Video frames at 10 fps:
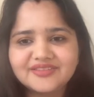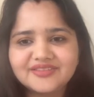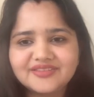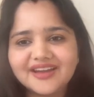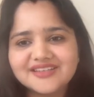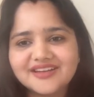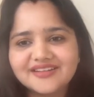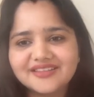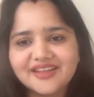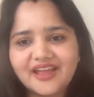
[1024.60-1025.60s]

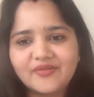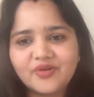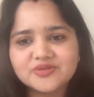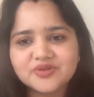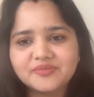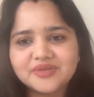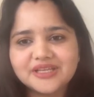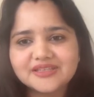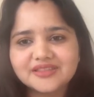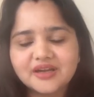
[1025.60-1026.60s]
criterion, they have also
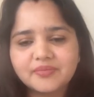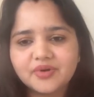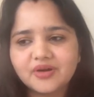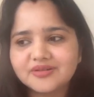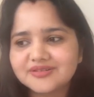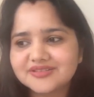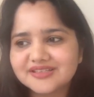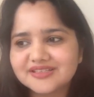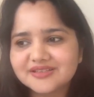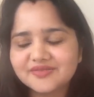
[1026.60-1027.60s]
updated their proctor
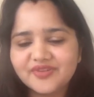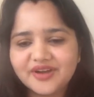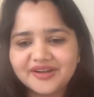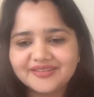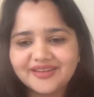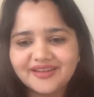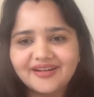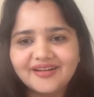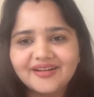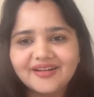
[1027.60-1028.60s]
system where they
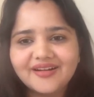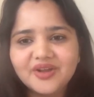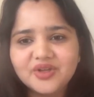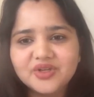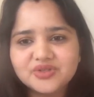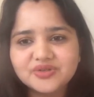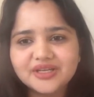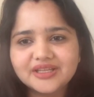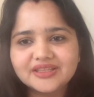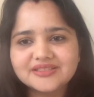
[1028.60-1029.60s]
are
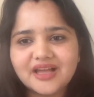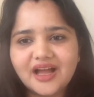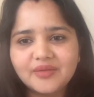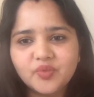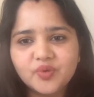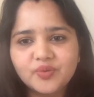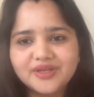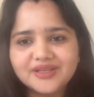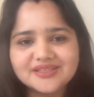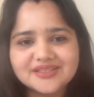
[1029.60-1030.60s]
doing this eye
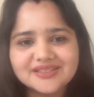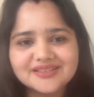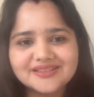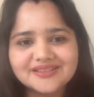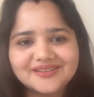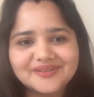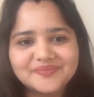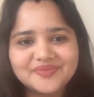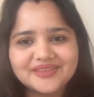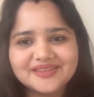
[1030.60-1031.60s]
movement
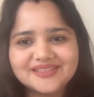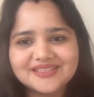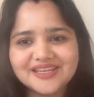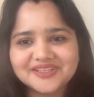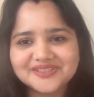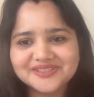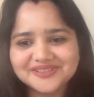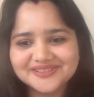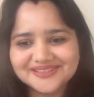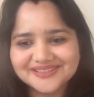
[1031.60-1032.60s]

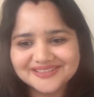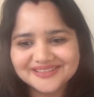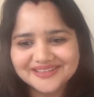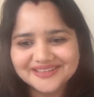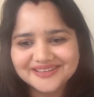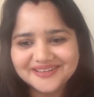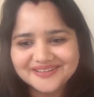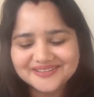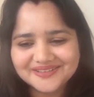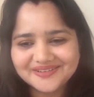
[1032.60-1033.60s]
detections.
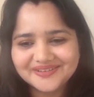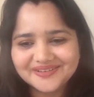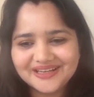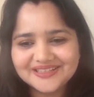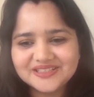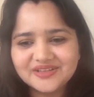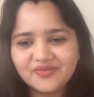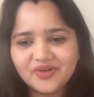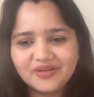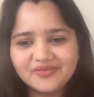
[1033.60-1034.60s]
So it is
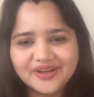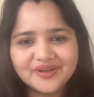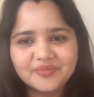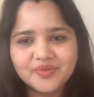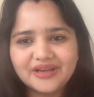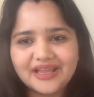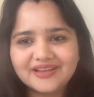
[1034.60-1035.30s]
evolving remote,